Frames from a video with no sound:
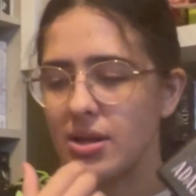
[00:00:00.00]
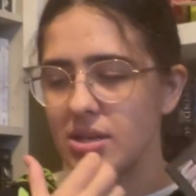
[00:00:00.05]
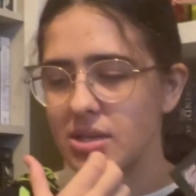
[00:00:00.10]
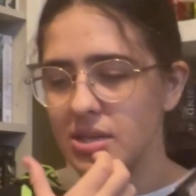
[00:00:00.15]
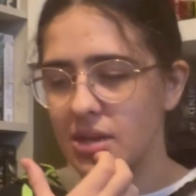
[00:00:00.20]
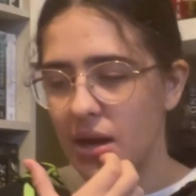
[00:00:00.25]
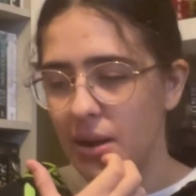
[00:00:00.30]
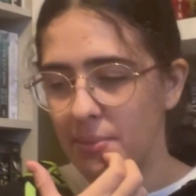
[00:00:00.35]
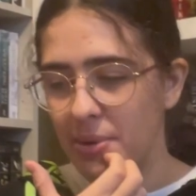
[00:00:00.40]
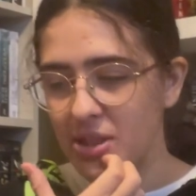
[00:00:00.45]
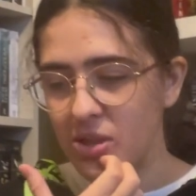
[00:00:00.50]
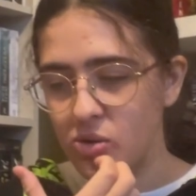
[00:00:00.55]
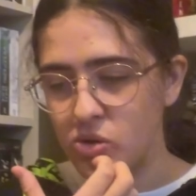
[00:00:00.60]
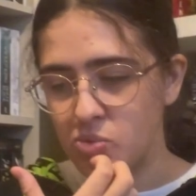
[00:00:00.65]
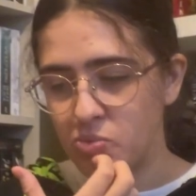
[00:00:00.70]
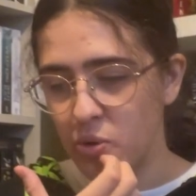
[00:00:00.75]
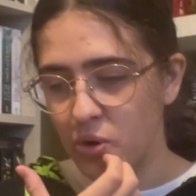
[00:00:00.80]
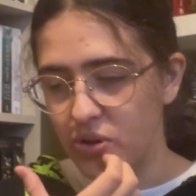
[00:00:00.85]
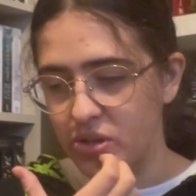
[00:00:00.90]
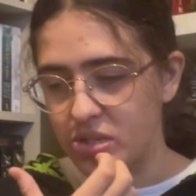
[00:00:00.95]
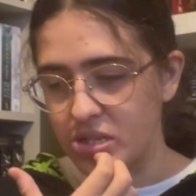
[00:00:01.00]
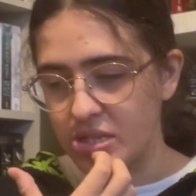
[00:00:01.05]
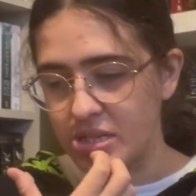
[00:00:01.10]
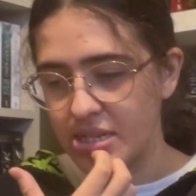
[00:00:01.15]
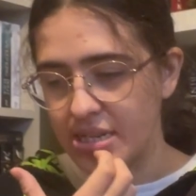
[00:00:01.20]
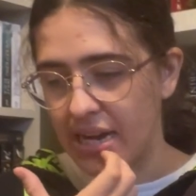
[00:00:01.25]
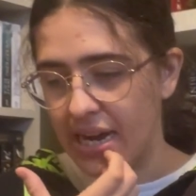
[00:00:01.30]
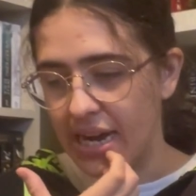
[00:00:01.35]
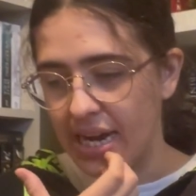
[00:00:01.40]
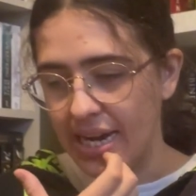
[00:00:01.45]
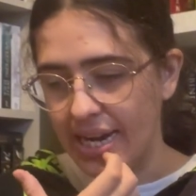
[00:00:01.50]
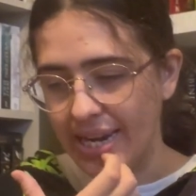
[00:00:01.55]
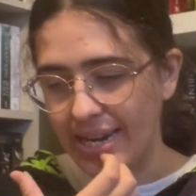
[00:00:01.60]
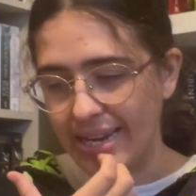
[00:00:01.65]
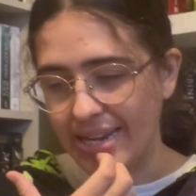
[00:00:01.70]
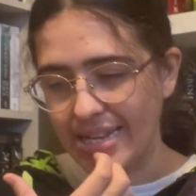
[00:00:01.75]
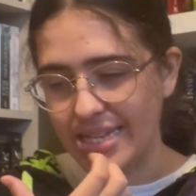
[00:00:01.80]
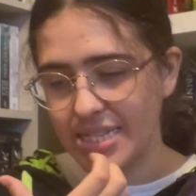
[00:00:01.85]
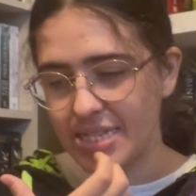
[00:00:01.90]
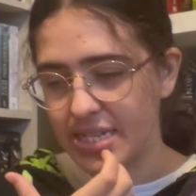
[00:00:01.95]
her mother is poisoned
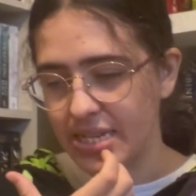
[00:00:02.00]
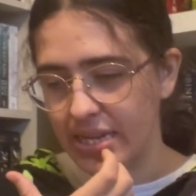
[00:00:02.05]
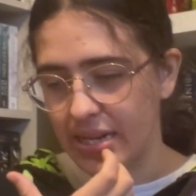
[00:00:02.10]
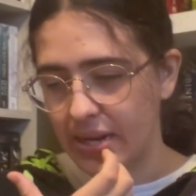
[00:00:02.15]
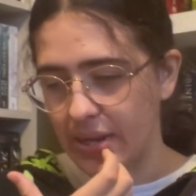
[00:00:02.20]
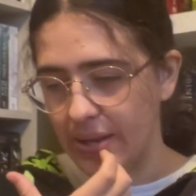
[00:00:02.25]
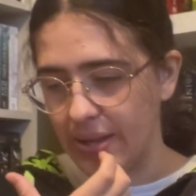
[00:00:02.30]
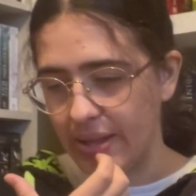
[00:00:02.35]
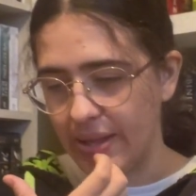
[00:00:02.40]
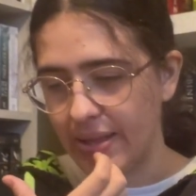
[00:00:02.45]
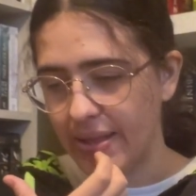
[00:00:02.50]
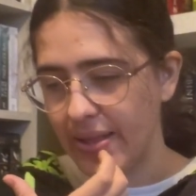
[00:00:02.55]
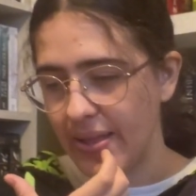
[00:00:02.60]
and Signa